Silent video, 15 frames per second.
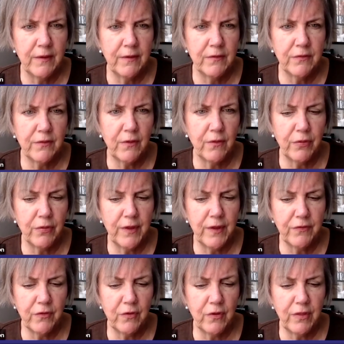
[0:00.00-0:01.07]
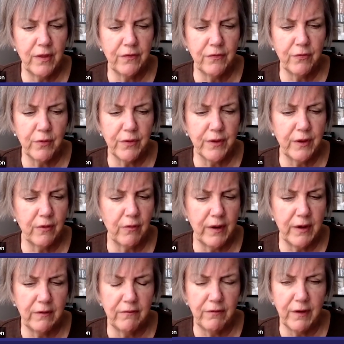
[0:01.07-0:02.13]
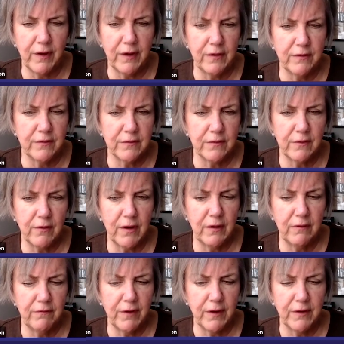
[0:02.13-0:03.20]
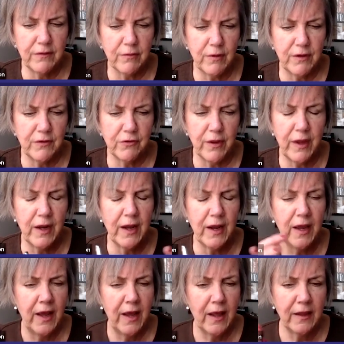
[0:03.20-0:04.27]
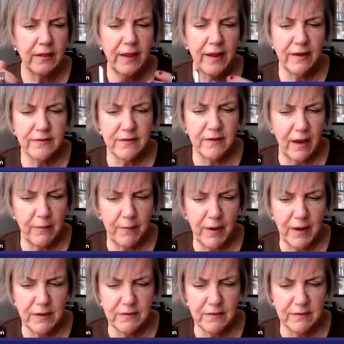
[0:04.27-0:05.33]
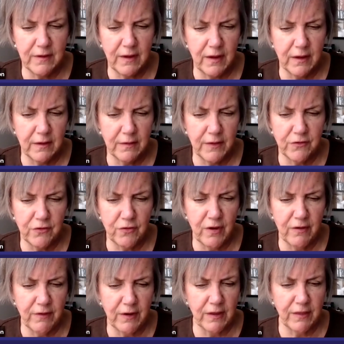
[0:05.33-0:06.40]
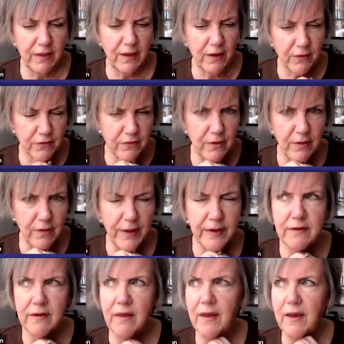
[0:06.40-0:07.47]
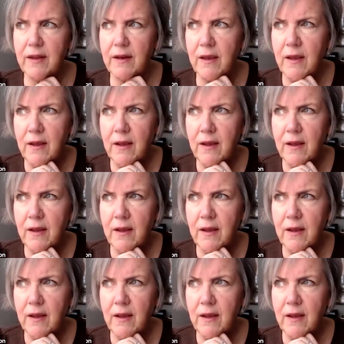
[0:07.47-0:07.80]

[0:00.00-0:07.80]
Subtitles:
So that's really great advice. Great advice, Rachel. And lastly, I might just add, unless you have anything else you'd like to add,